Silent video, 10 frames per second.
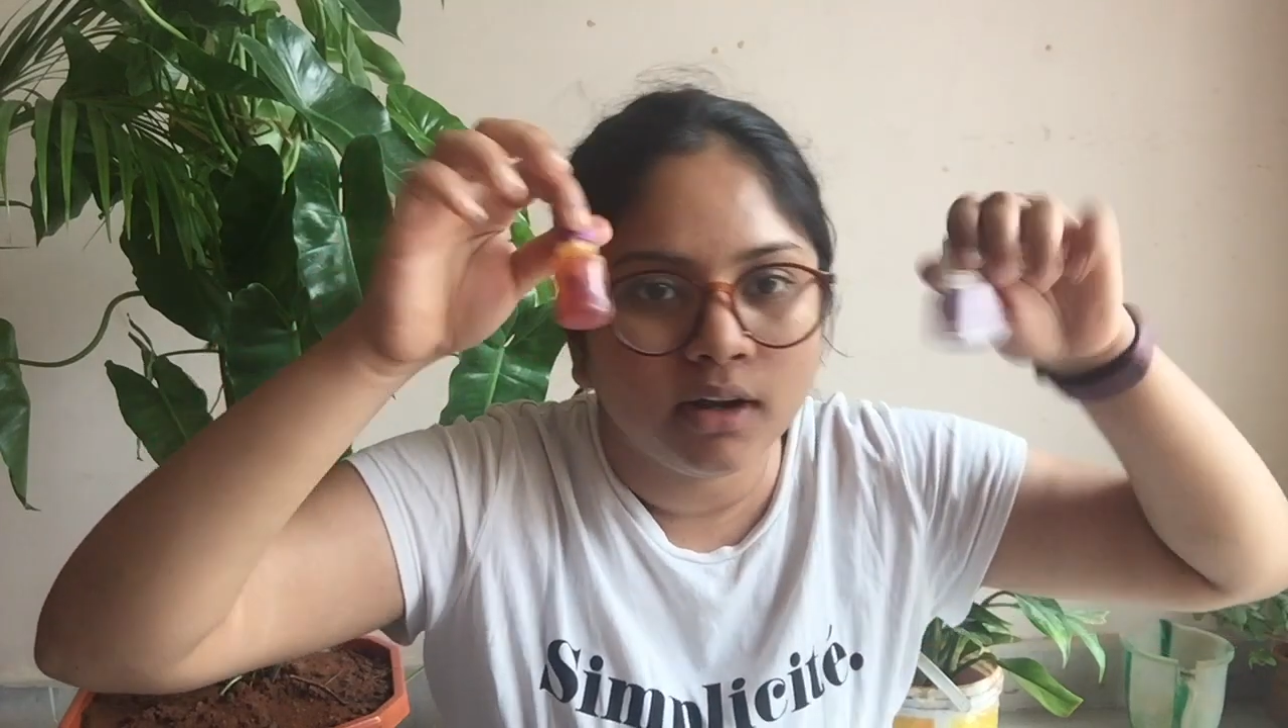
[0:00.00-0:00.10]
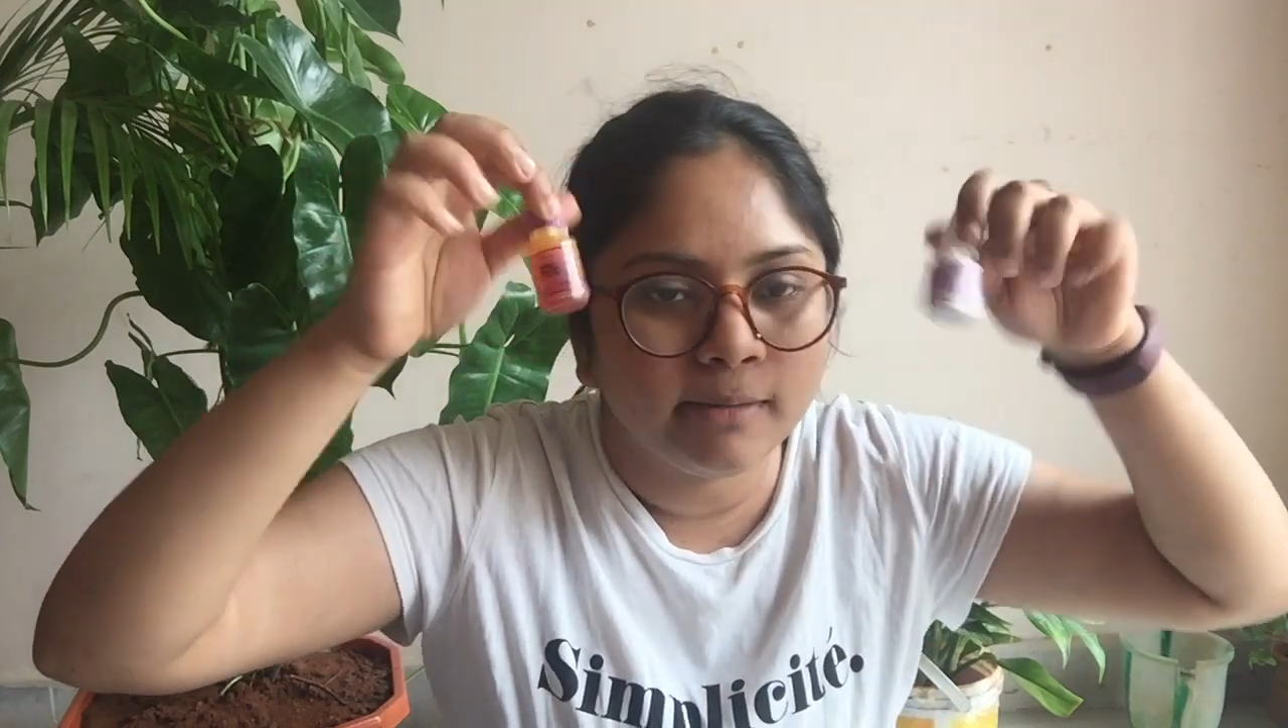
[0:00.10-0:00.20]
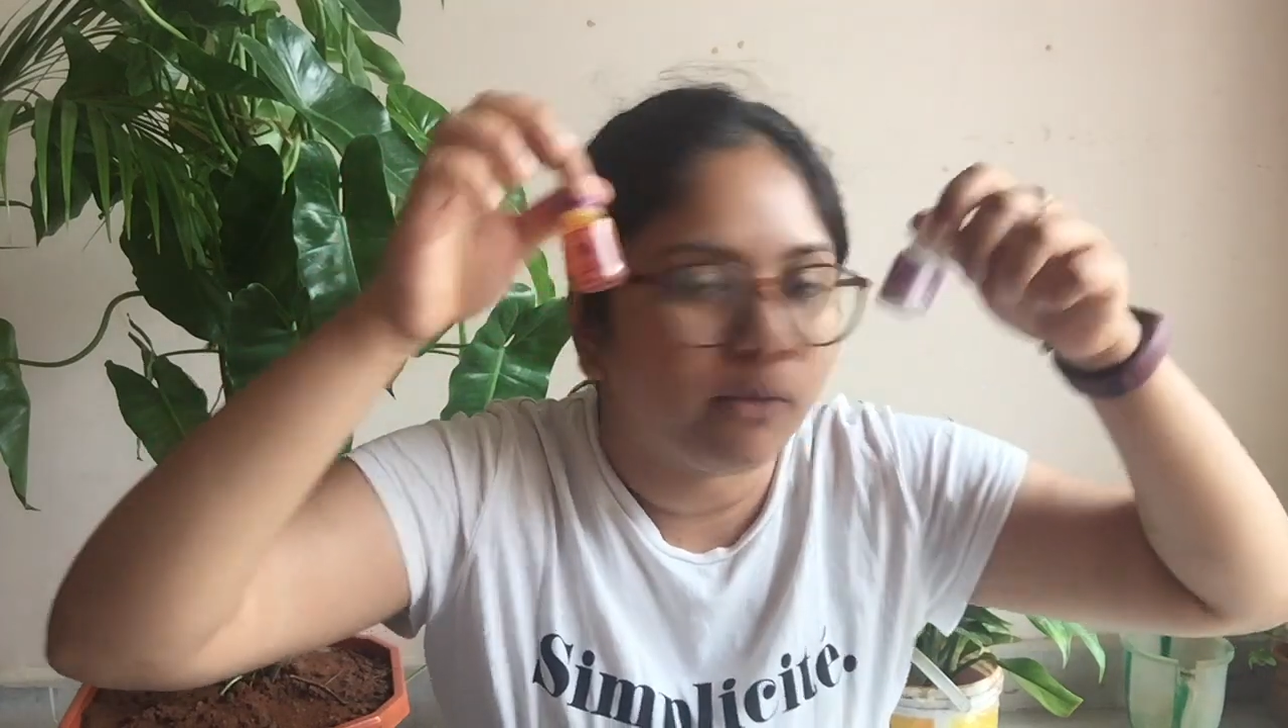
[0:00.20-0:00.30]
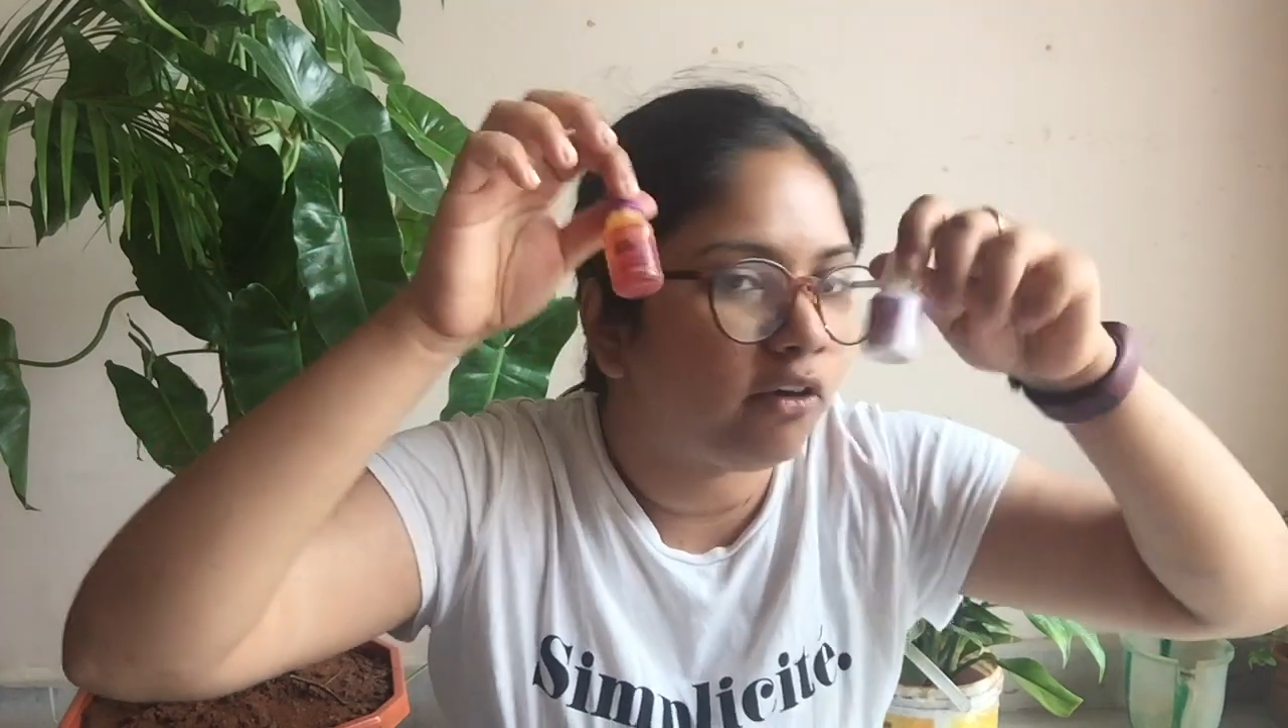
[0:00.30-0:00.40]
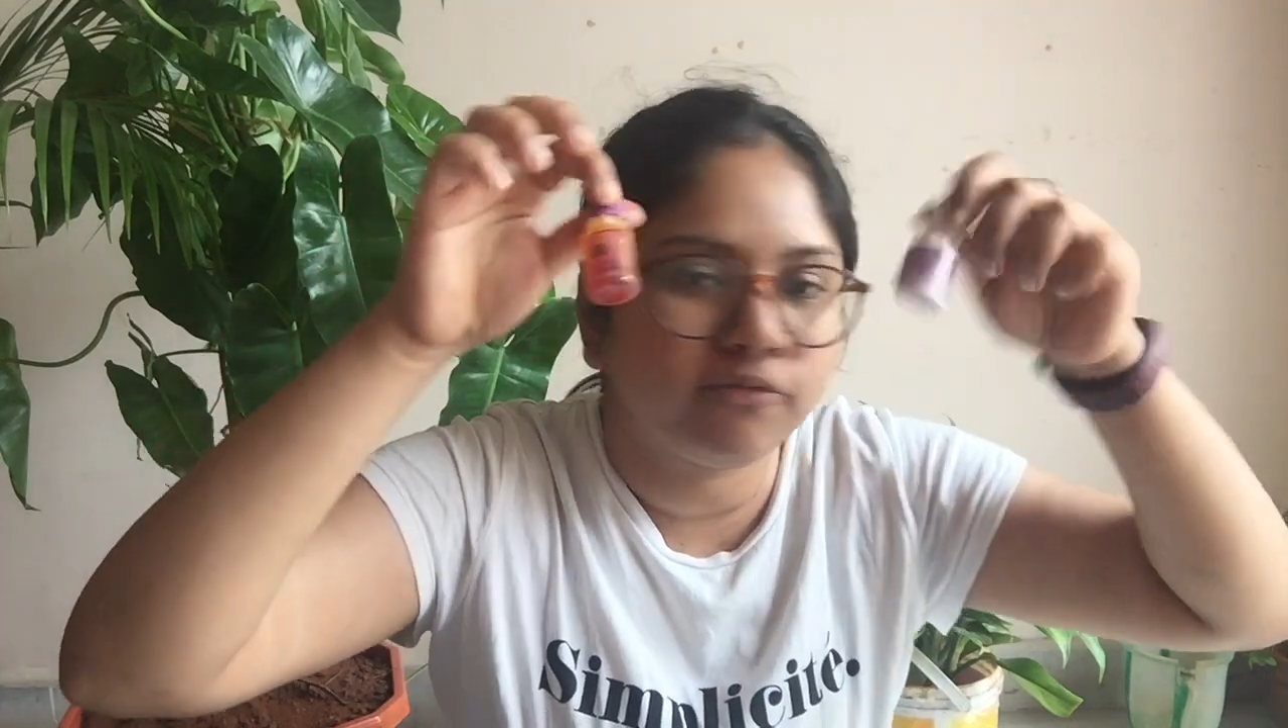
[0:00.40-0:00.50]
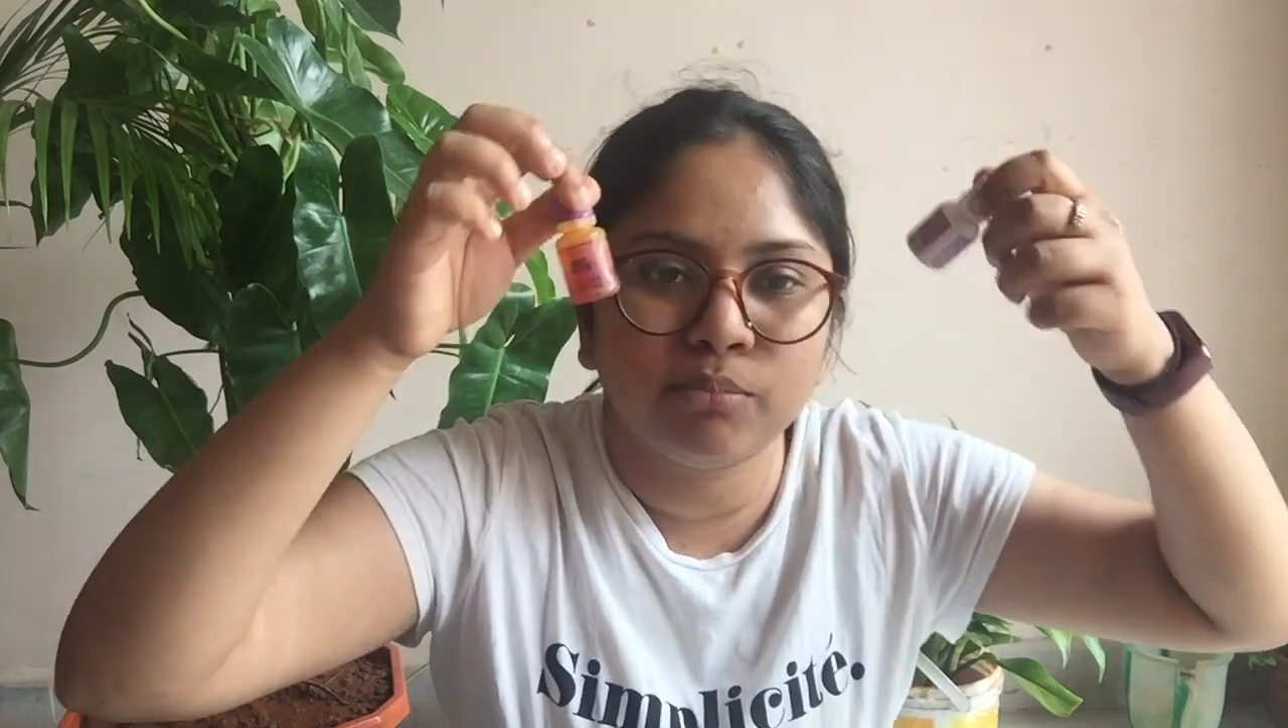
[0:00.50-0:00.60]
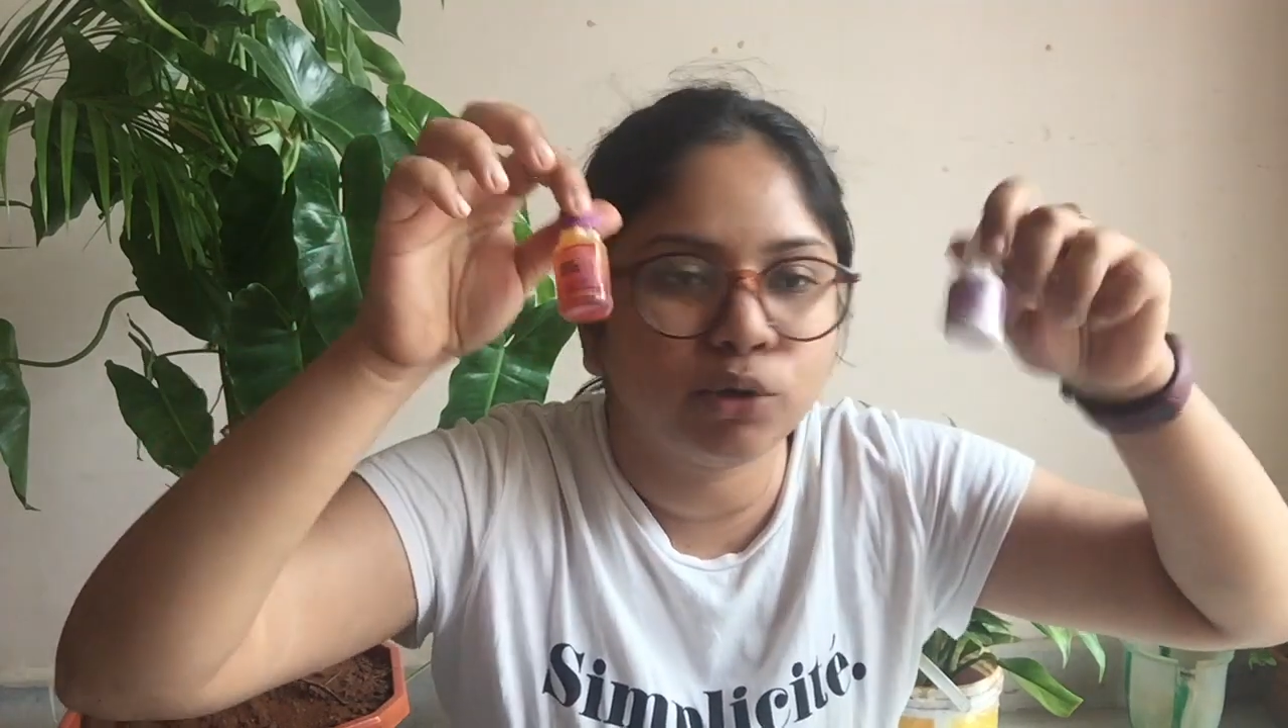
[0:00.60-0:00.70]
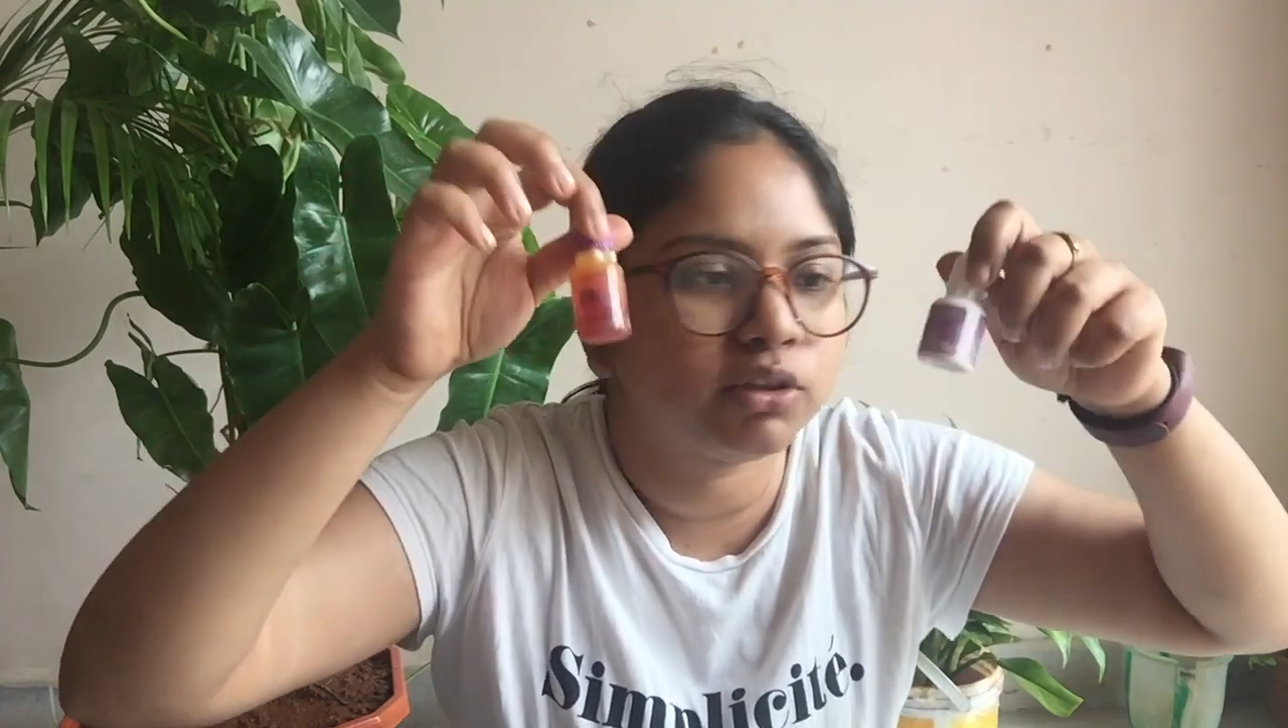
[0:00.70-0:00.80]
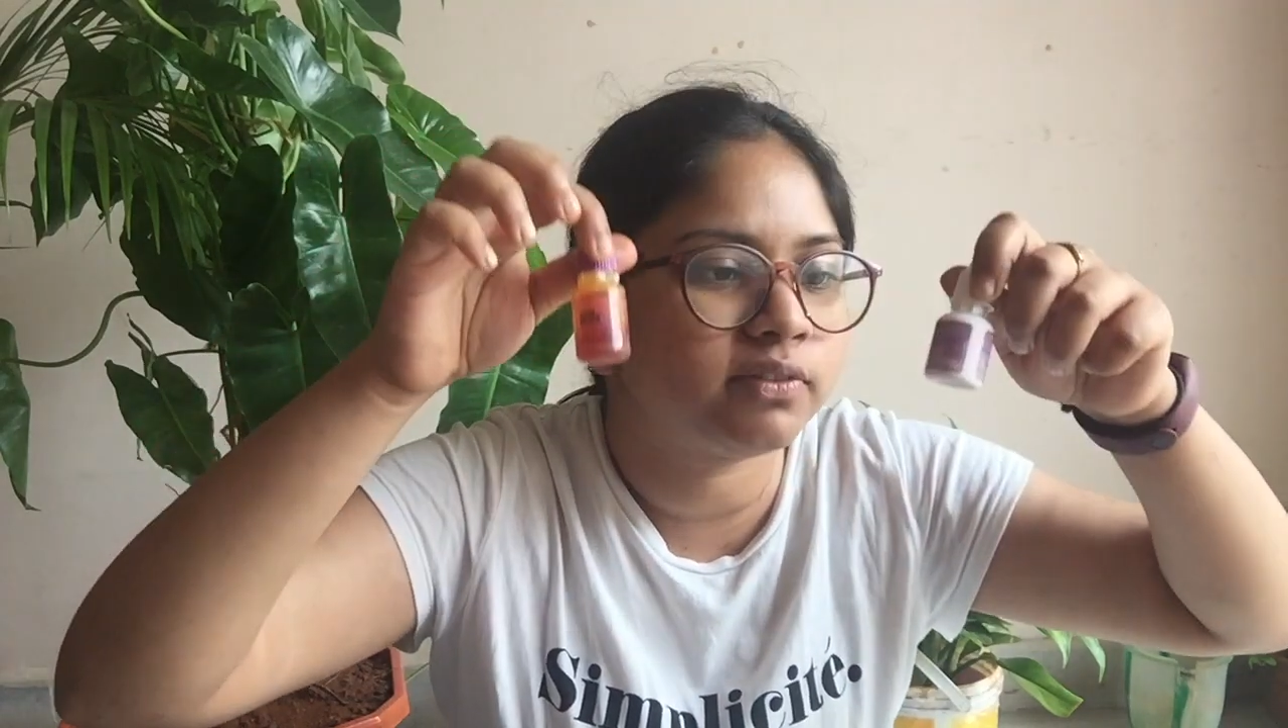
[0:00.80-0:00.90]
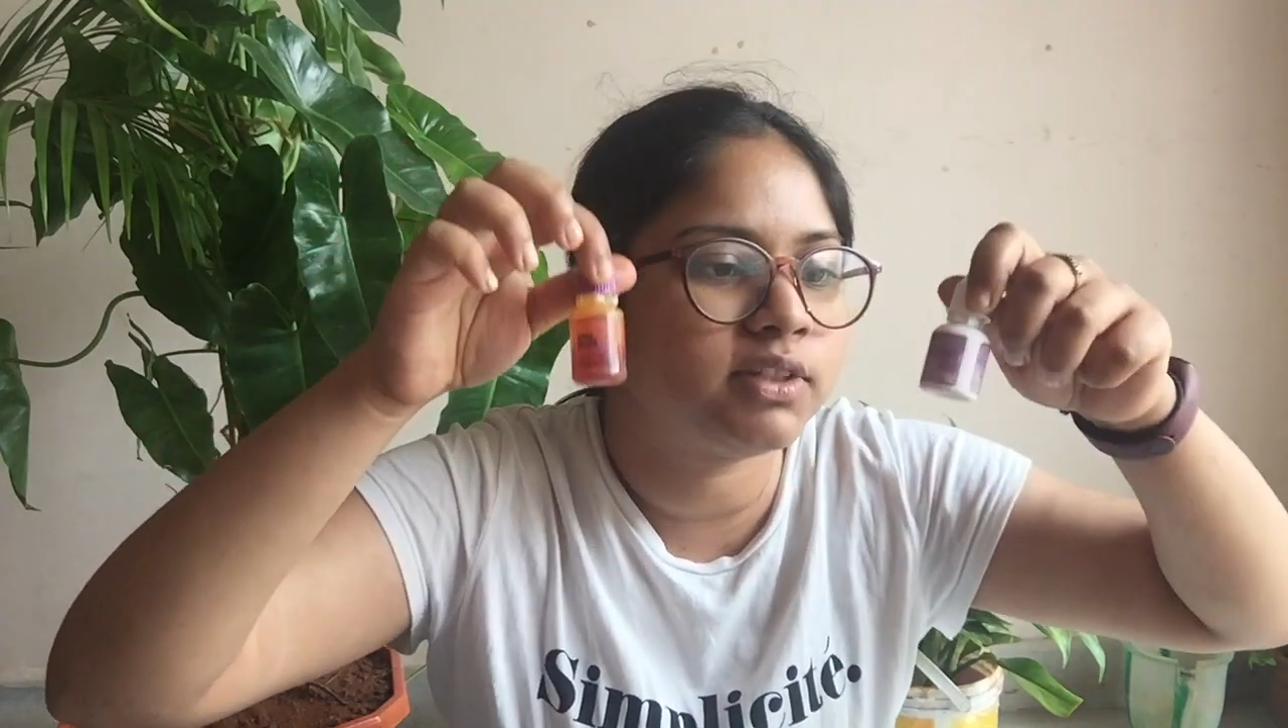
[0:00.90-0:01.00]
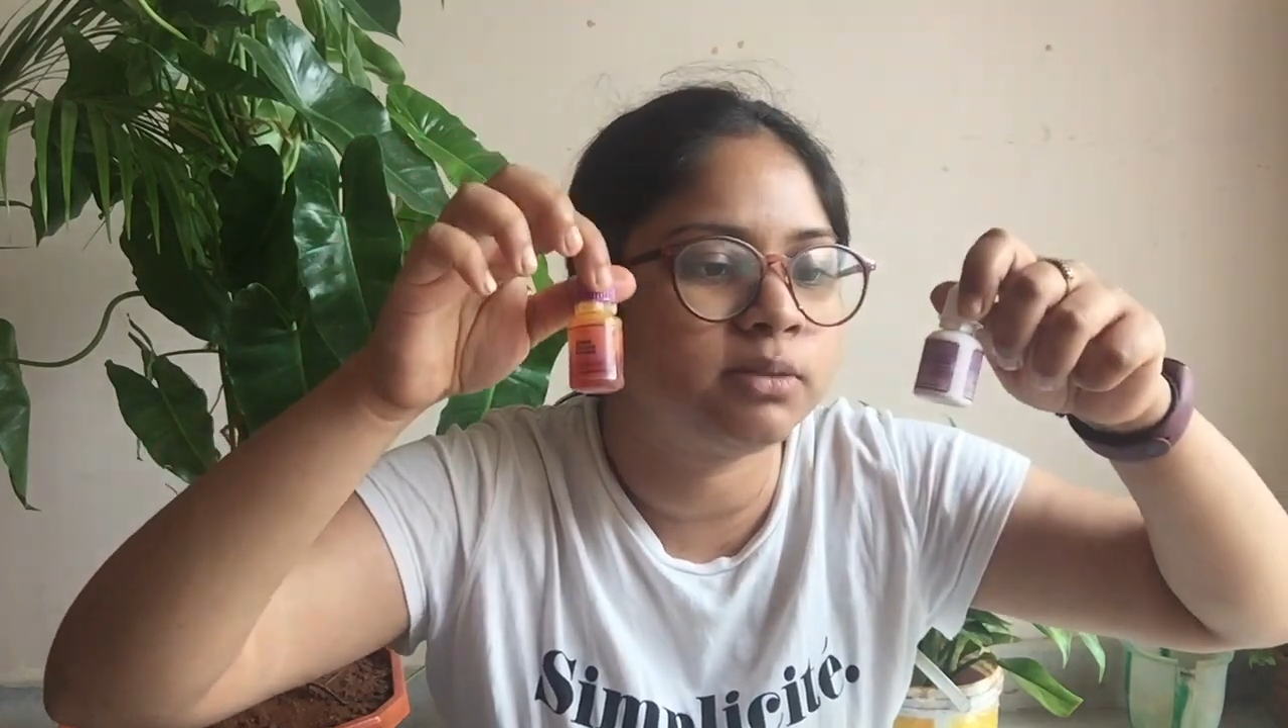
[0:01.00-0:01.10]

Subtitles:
and of both of